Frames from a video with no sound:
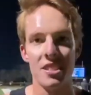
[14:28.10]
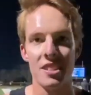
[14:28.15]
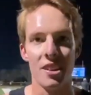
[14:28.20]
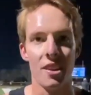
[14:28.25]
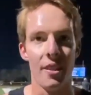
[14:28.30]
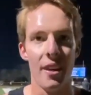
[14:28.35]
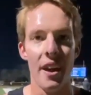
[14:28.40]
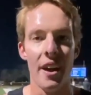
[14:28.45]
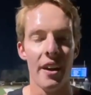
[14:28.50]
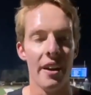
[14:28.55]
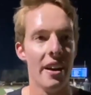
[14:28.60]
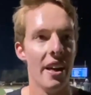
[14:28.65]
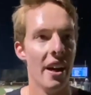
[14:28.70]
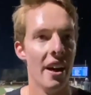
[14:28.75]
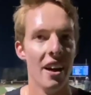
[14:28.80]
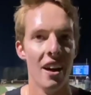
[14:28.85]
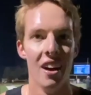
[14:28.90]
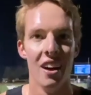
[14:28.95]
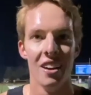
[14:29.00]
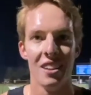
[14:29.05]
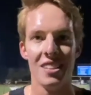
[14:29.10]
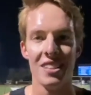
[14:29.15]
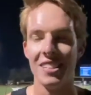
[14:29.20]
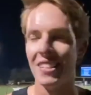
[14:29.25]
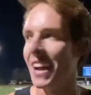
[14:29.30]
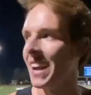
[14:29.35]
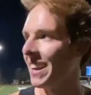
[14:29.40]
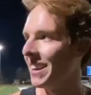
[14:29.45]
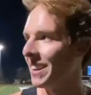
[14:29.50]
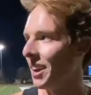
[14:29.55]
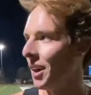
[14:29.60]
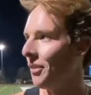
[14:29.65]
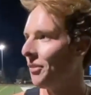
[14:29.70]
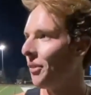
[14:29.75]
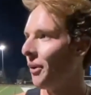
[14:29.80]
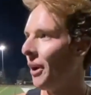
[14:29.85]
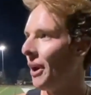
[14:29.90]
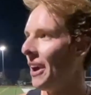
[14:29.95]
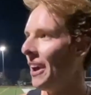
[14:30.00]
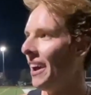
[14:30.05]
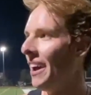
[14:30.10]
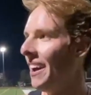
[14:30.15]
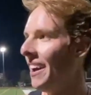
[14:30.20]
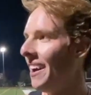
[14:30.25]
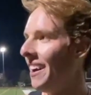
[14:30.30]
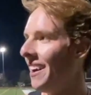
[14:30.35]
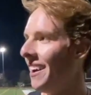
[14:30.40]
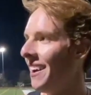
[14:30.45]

could be the, the future faces of the sport right there.